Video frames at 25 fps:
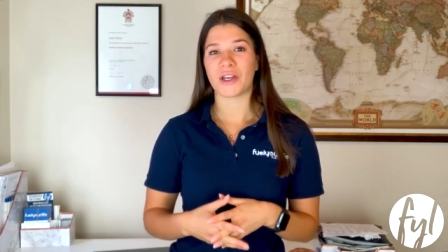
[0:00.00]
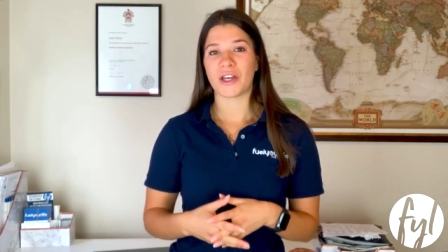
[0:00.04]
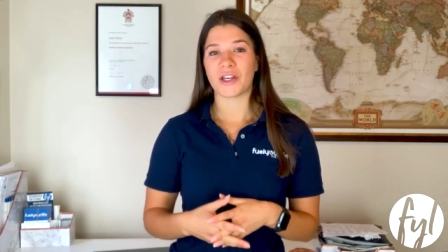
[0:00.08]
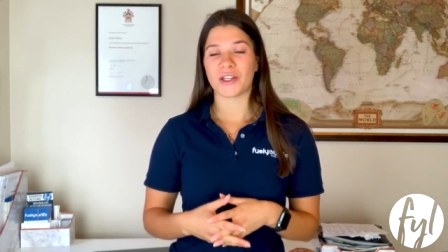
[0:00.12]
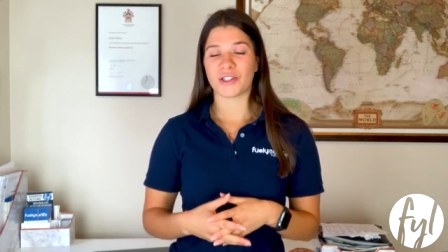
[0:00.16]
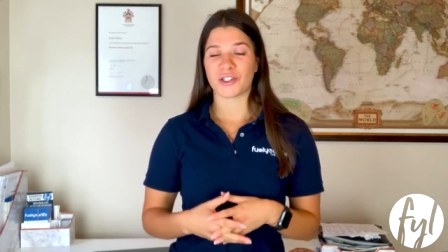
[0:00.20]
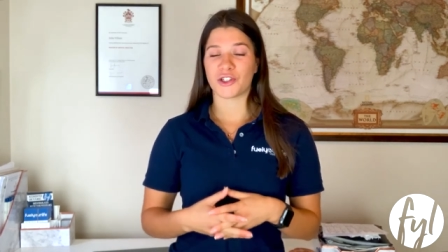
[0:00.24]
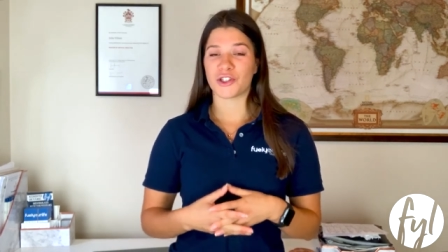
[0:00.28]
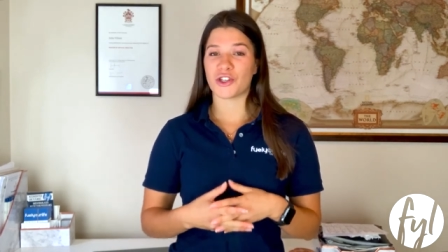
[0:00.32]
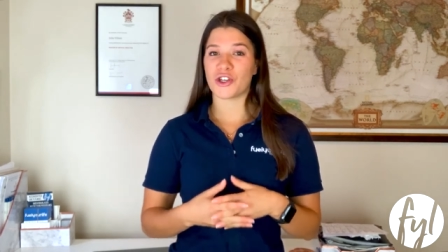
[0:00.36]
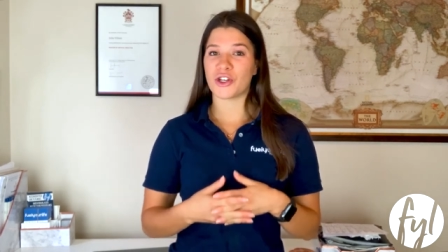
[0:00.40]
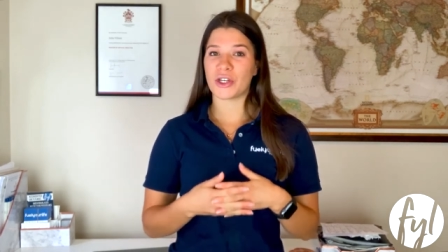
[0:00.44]

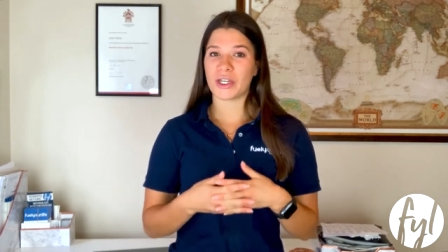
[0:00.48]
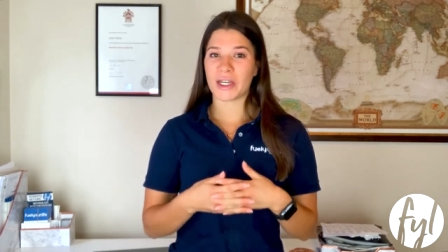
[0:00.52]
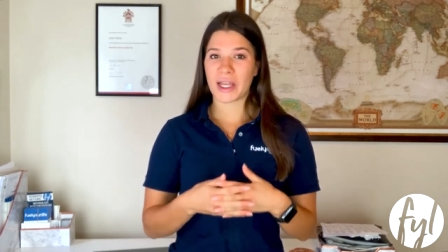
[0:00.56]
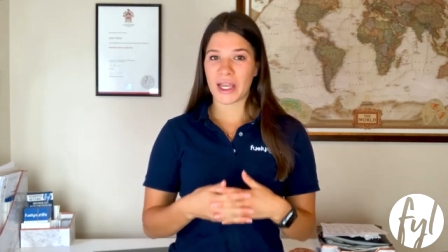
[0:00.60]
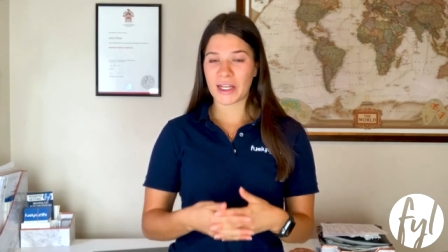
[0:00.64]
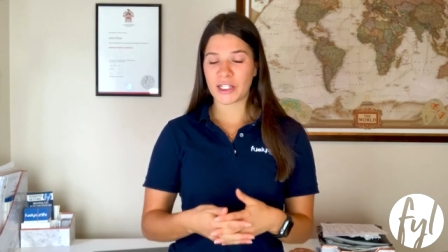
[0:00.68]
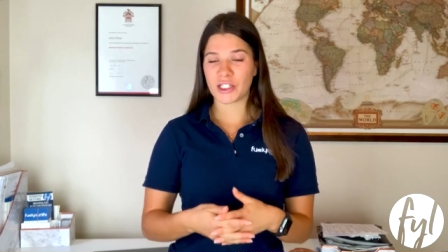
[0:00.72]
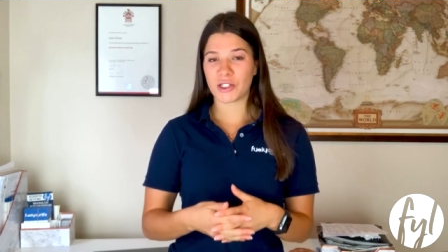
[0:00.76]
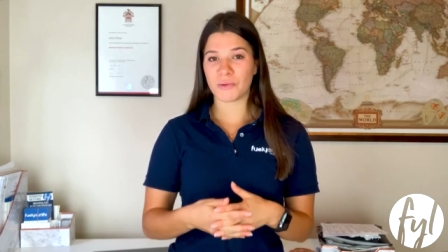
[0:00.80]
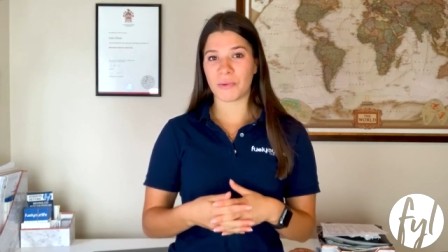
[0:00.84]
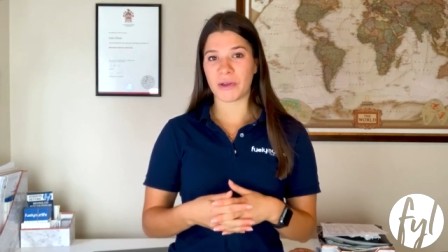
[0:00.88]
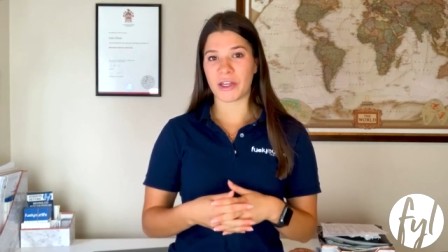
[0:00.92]
So you
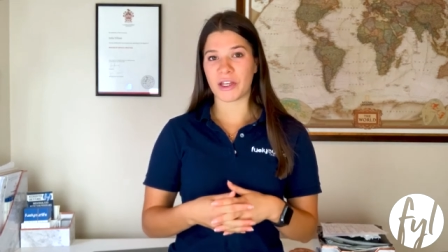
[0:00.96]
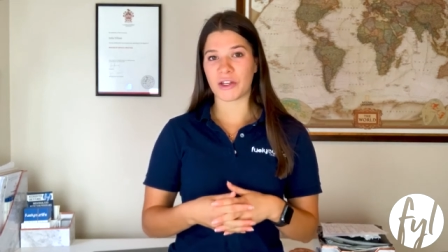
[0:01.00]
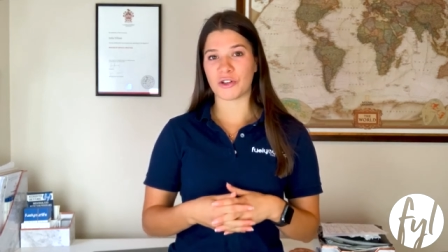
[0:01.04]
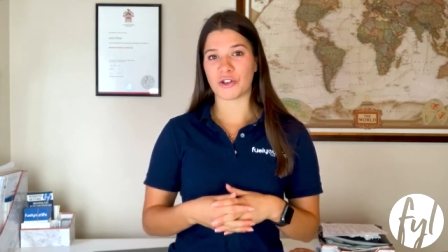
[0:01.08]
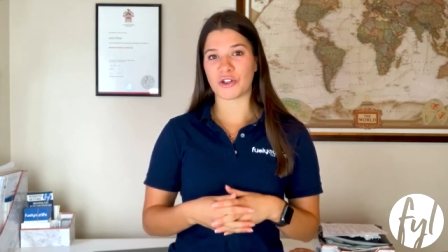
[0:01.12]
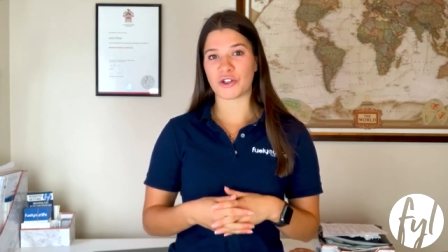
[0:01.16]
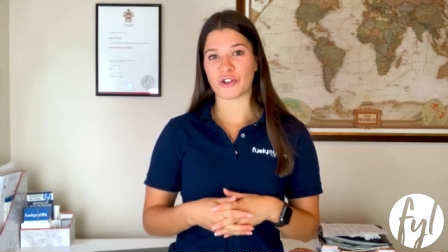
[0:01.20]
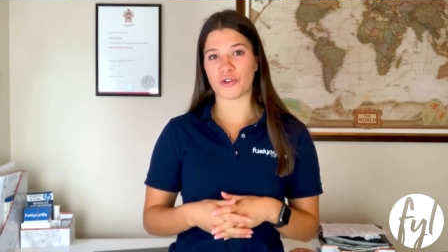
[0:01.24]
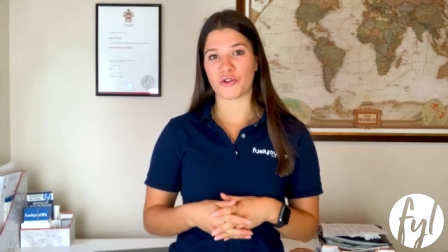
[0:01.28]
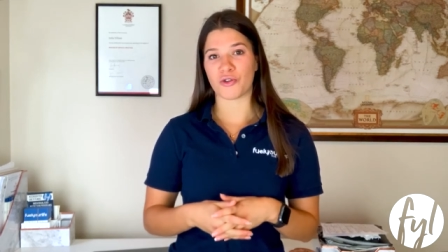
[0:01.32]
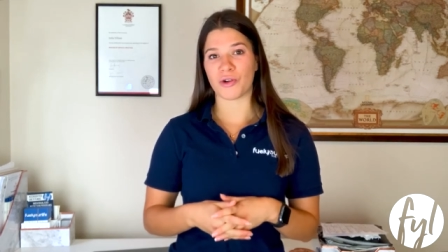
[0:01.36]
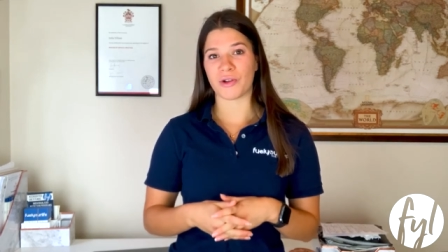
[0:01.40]
need to be
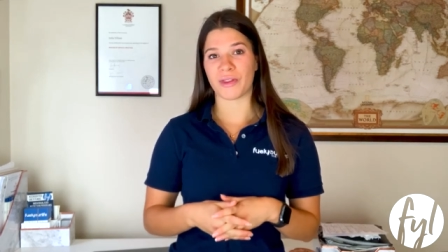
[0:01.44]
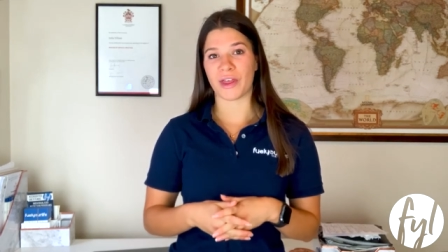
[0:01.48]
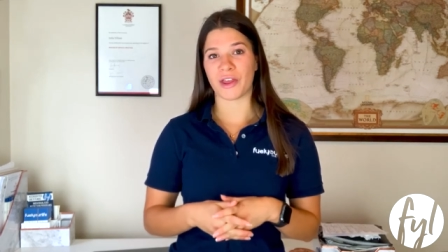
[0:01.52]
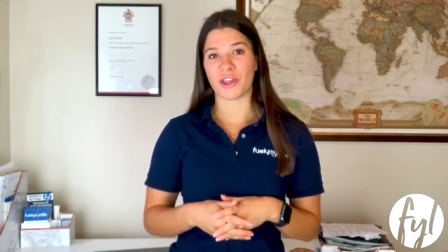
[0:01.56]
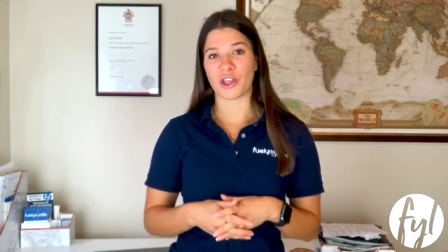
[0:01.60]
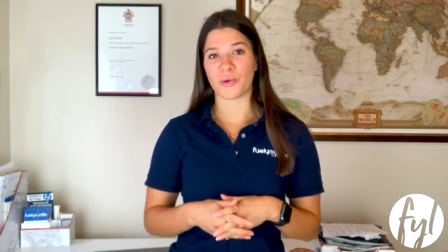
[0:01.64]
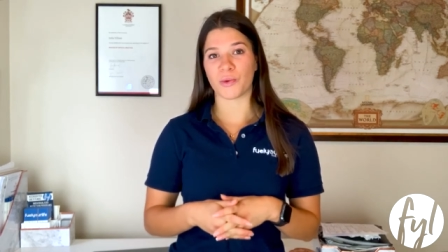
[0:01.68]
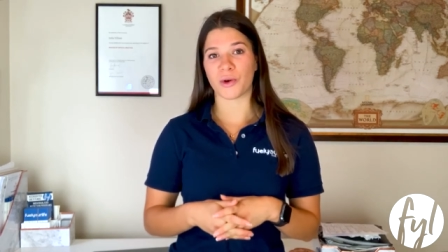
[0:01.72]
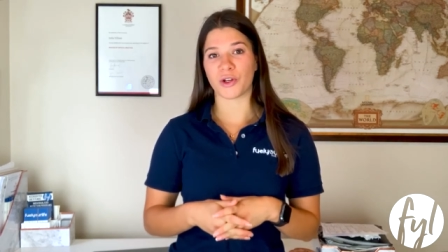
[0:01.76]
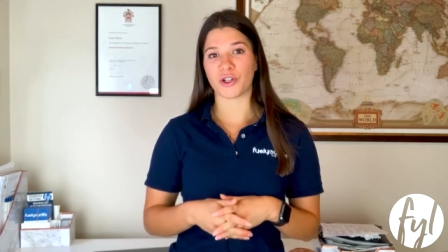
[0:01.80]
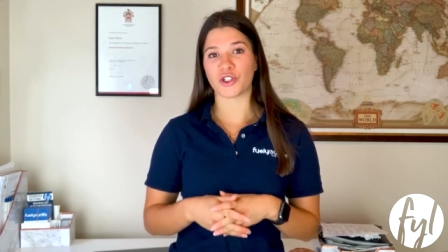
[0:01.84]
ensuring that you are